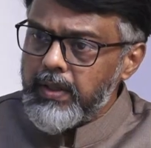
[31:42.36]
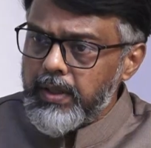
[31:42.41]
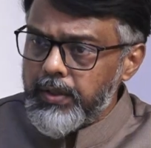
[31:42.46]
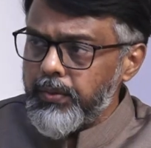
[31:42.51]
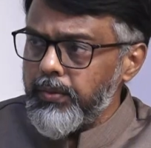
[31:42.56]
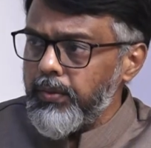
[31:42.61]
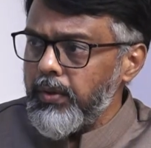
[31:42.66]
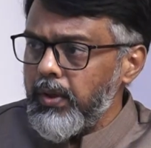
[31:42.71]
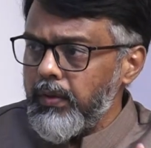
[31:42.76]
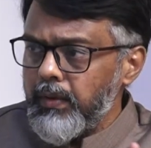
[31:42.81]

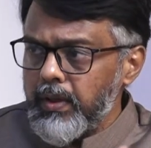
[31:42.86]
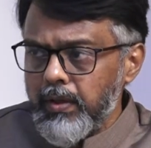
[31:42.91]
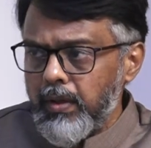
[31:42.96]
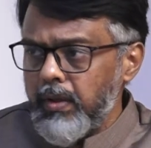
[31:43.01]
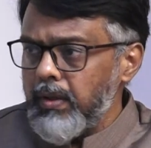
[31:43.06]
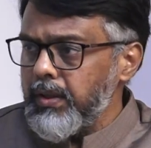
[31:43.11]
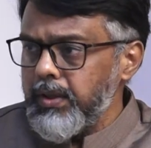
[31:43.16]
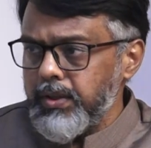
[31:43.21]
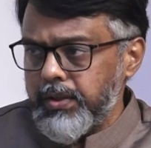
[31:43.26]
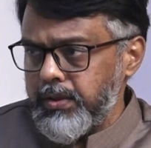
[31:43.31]
control over
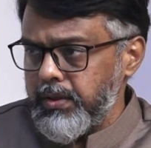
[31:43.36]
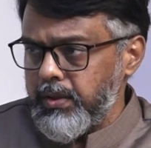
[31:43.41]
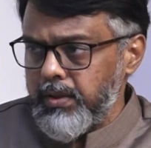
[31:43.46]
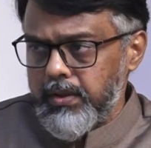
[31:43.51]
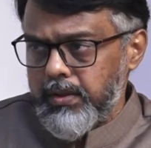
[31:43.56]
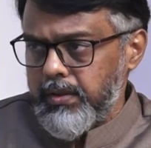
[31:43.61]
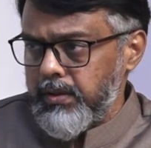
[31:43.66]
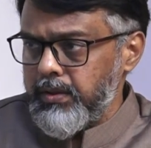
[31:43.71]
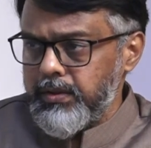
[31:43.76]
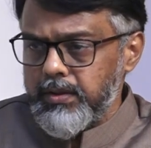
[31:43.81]
all this
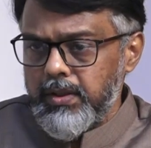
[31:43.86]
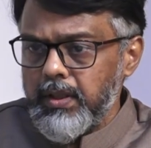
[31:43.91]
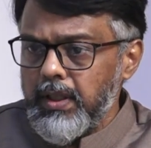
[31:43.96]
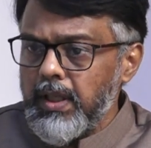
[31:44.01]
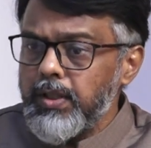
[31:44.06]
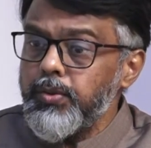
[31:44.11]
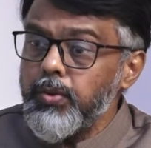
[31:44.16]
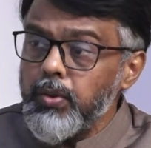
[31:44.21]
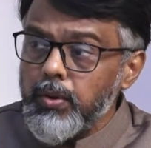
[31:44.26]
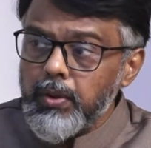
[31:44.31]
thing.
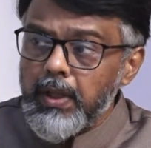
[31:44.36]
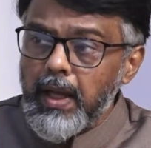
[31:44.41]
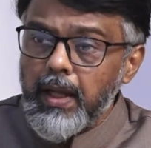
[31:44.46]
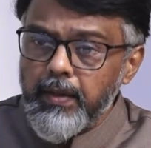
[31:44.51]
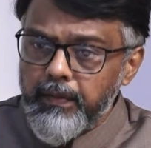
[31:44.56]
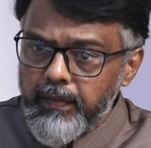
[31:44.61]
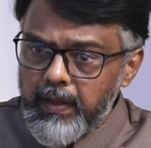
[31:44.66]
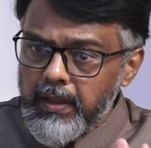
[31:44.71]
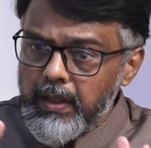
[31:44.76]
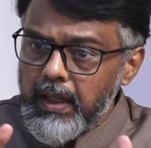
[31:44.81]
And so,
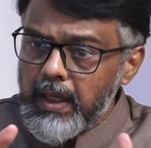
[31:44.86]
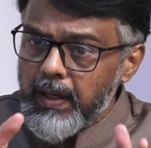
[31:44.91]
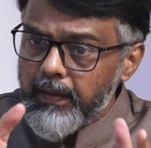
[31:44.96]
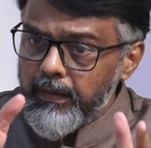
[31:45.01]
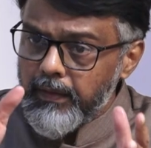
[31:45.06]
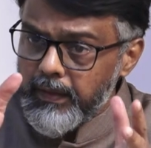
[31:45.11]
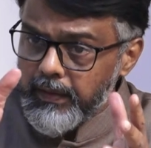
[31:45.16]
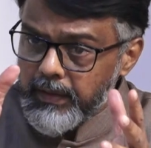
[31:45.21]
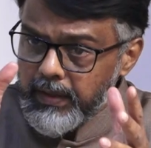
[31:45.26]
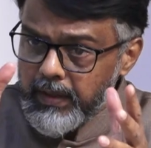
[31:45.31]
and when they
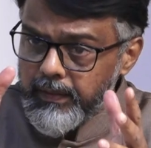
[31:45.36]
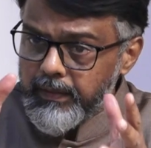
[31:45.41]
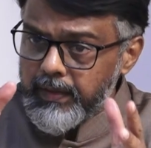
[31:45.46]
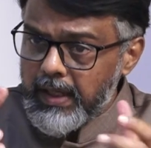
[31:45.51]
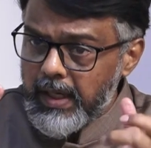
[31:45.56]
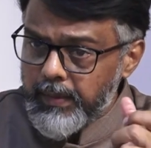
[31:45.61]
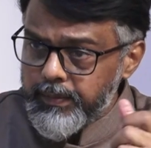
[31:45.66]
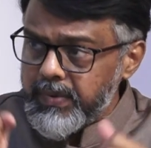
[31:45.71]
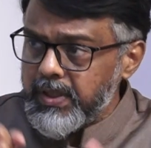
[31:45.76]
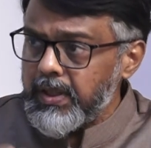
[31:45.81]
have
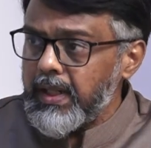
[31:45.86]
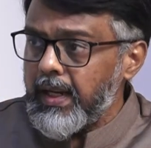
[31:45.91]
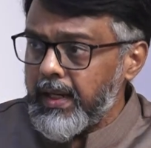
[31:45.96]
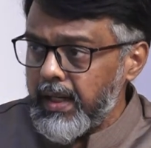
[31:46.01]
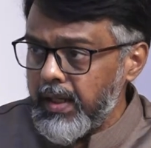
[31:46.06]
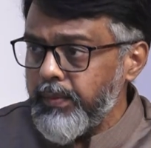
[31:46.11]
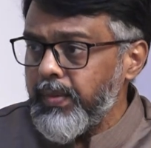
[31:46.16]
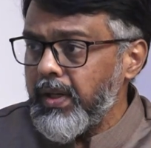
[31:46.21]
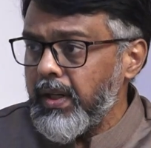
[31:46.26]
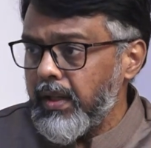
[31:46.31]
captured
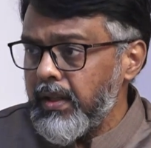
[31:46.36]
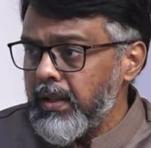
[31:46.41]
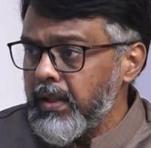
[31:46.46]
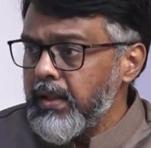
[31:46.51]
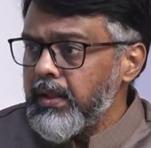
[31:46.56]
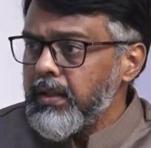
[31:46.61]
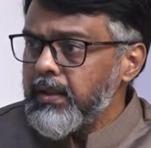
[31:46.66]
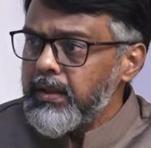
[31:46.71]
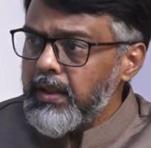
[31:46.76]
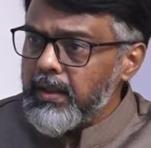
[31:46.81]
Arabia,
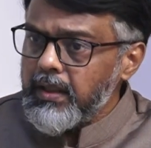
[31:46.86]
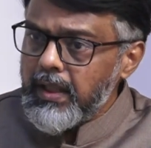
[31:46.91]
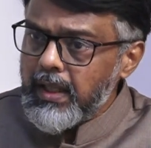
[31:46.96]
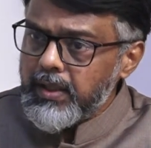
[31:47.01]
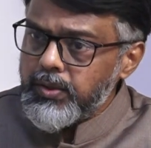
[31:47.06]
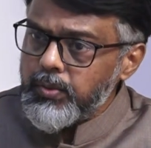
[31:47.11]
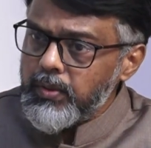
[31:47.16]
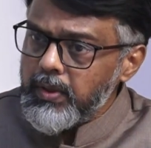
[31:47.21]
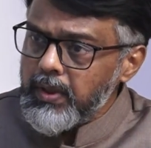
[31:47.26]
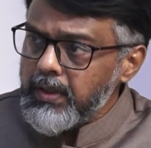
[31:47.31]
then
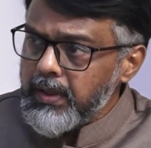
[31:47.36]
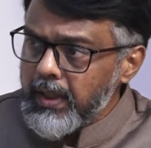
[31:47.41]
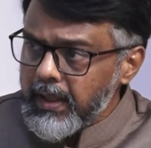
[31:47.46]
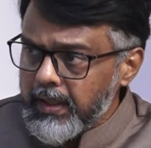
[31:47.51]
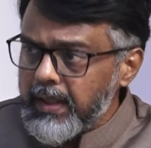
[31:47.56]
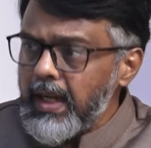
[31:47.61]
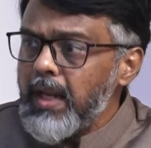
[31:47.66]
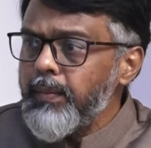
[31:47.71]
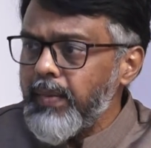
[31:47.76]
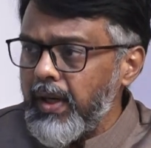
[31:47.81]
naturally they
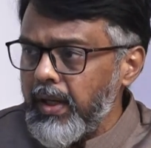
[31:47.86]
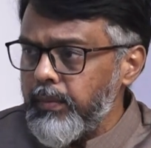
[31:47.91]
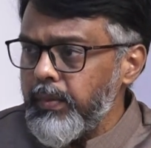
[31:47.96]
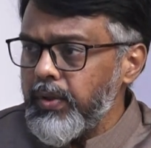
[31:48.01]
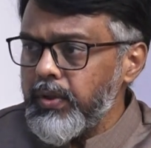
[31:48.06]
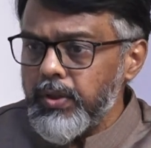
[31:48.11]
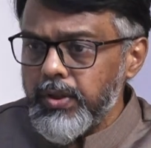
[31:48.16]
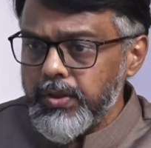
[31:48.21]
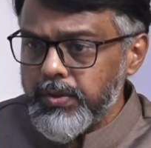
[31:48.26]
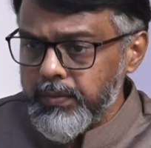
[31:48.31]
claimed it,
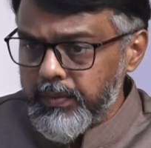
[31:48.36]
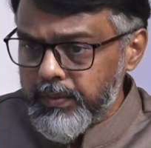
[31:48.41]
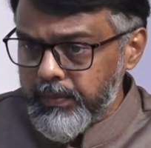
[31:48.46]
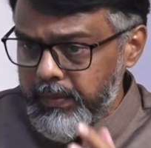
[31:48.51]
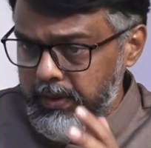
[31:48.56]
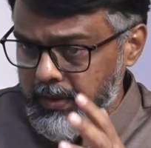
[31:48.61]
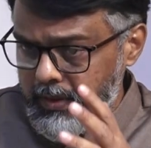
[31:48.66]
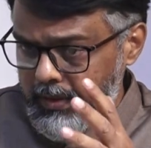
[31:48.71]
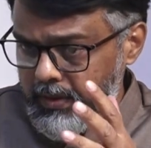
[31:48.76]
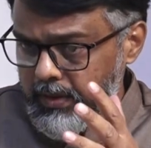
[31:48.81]
because
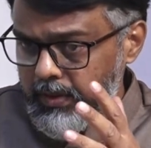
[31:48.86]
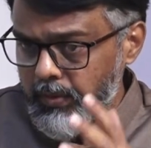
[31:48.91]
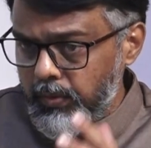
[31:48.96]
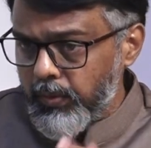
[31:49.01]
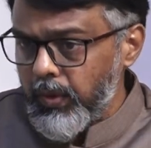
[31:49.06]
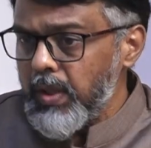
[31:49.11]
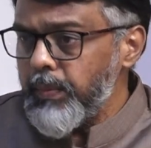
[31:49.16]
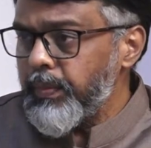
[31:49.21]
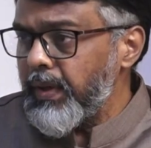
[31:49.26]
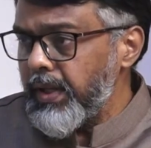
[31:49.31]

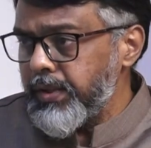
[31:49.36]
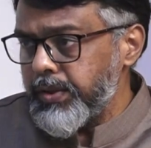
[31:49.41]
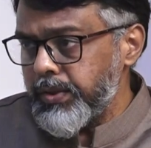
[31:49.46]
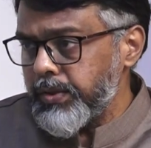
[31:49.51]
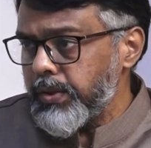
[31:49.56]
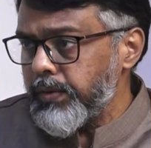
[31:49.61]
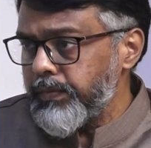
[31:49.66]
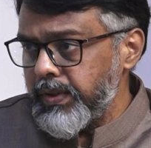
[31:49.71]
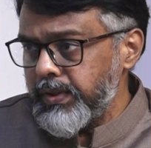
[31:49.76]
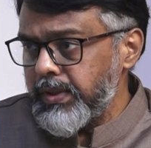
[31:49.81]
holy
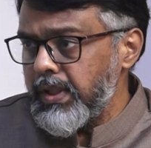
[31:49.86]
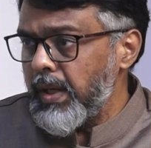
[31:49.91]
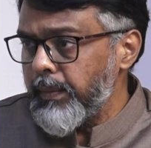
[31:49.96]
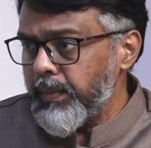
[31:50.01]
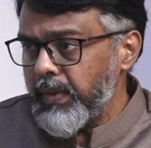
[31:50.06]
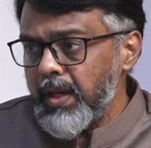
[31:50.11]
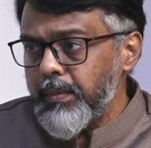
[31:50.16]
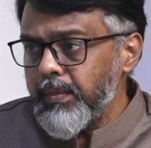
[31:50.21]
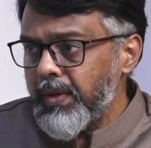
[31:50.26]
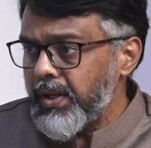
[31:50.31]
places of Islam
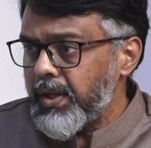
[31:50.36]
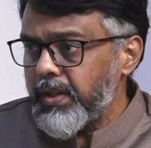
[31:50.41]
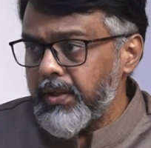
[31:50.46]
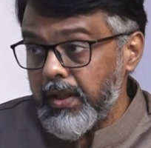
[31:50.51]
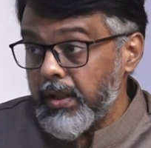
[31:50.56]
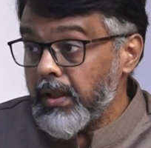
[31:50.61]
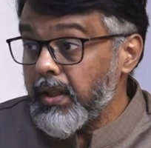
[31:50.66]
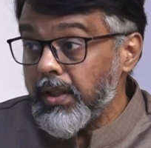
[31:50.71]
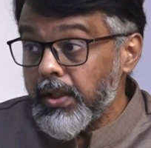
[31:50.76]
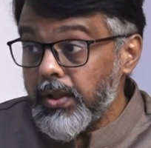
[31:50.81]
came under
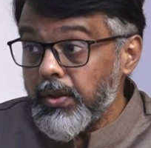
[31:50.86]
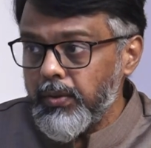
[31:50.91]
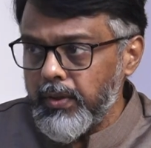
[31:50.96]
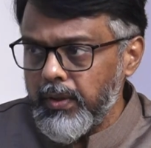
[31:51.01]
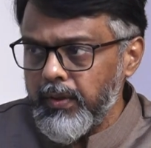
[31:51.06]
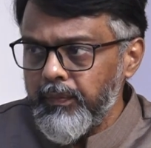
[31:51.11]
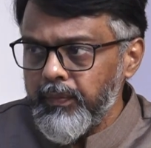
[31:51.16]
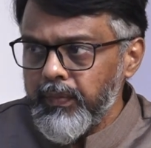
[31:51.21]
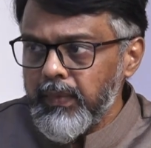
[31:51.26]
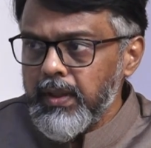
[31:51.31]
their
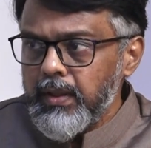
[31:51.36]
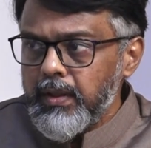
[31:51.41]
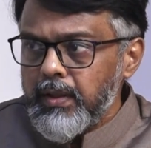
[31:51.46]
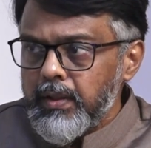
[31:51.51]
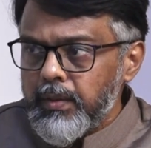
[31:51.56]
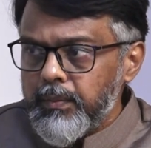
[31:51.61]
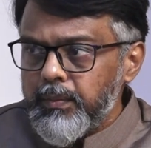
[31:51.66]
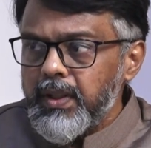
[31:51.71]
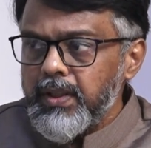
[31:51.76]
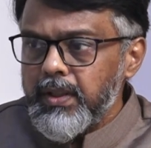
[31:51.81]
control.
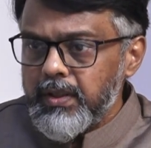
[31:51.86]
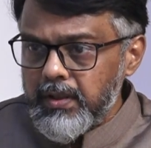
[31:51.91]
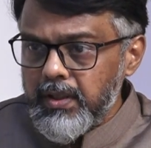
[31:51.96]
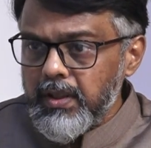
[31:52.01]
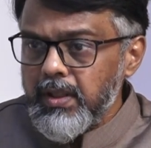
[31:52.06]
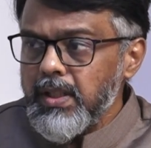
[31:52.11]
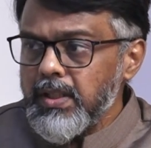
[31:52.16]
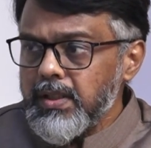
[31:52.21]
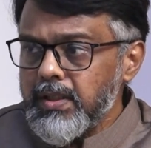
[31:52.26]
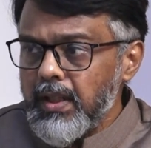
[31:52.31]
But the
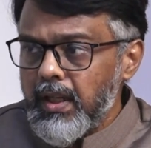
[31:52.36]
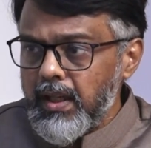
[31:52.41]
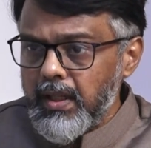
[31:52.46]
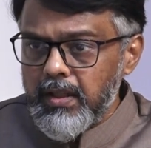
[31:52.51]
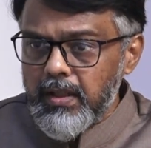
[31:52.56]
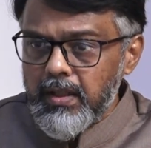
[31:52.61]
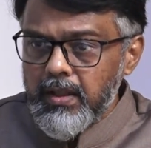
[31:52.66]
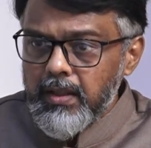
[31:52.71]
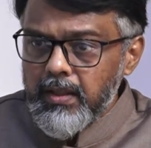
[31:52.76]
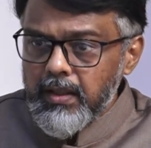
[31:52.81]
thing is
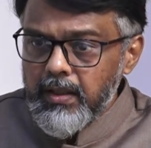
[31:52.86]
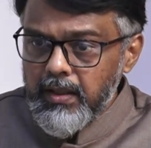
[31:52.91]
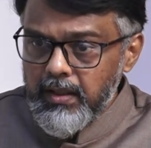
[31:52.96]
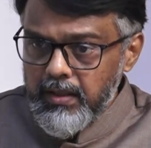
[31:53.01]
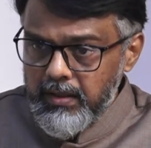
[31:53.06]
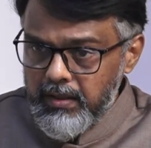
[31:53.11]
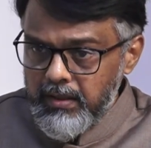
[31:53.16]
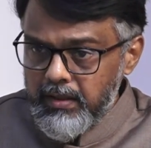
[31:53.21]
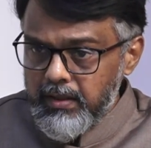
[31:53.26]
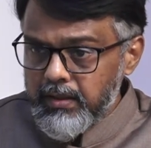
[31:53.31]
that
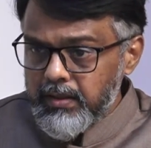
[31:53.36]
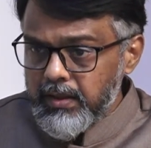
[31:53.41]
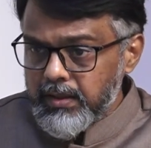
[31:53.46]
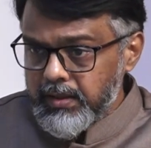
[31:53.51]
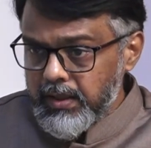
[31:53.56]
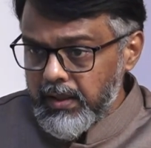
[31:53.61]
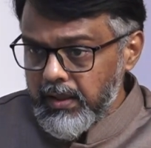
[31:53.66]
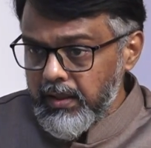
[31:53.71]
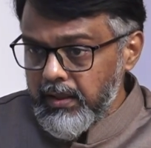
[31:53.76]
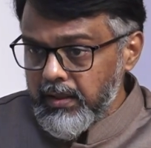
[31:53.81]
in the
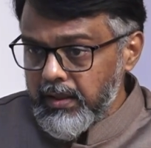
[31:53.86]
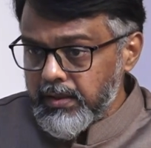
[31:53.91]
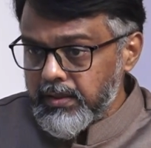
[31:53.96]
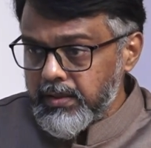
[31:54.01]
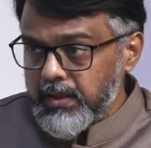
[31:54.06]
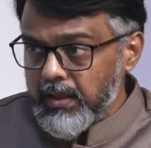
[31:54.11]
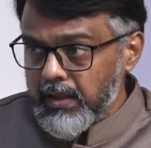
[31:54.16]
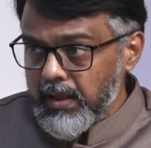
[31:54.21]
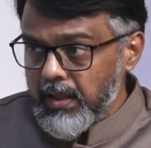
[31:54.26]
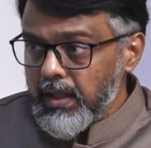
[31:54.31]

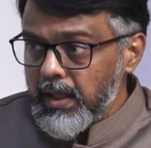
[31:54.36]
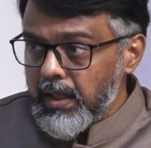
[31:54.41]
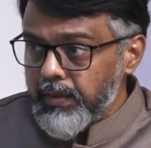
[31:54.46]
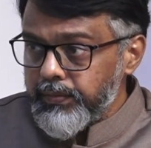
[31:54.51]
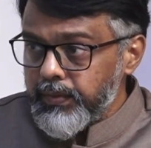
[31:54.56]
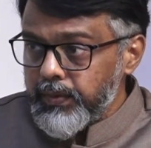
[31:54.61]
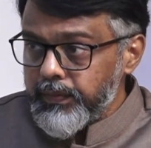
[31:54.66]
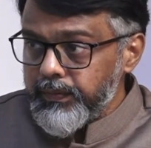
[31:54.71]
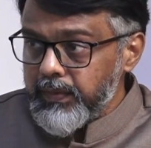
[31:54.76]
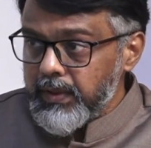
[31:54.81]
second
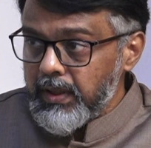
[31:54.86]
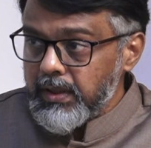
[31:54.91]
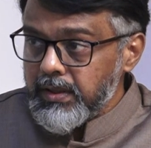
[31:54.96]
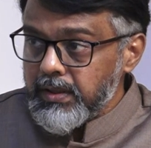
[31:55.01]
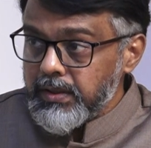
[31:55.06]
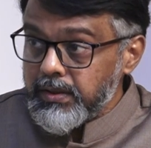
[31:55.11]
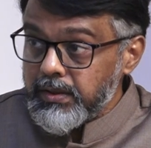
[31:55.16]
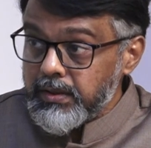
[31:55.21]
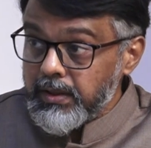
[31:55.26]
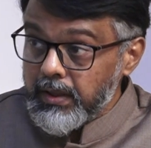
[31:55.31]
half of
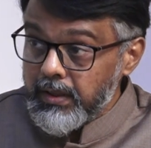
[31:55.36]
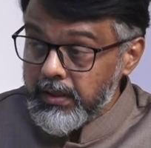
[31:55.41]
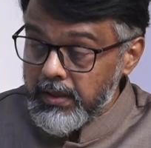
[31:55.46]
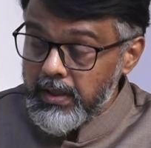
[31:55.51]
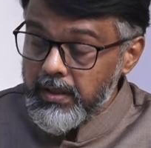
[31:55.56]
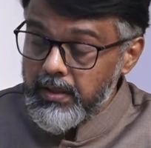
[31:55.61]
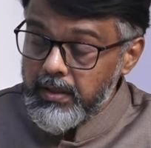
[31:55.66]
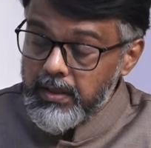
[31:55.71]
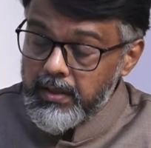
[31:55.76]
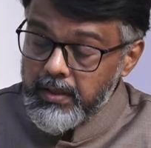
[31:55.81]
the
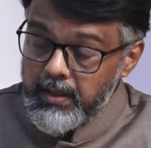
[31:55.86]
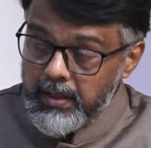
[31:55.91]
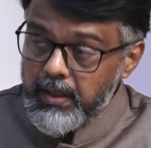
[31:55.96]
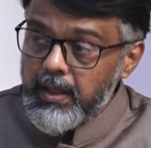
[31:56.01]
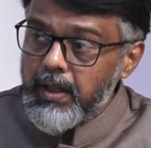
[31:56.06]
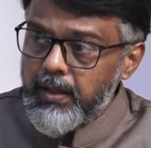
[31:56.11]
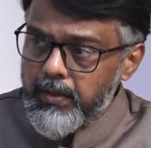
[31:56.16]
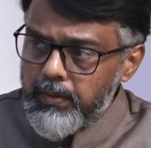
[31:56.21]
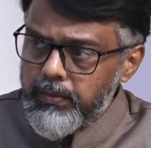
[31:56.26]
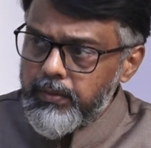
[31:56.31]
second
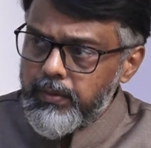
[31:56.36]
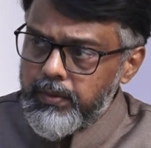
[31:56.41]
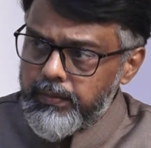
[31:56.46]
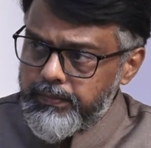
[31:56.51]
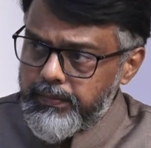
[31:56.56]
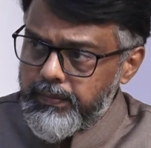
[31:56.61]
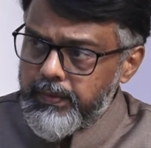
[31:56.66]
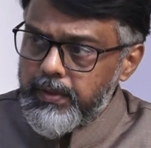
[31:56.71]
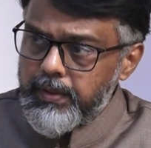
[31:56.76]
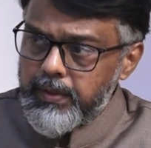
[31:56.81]
decade of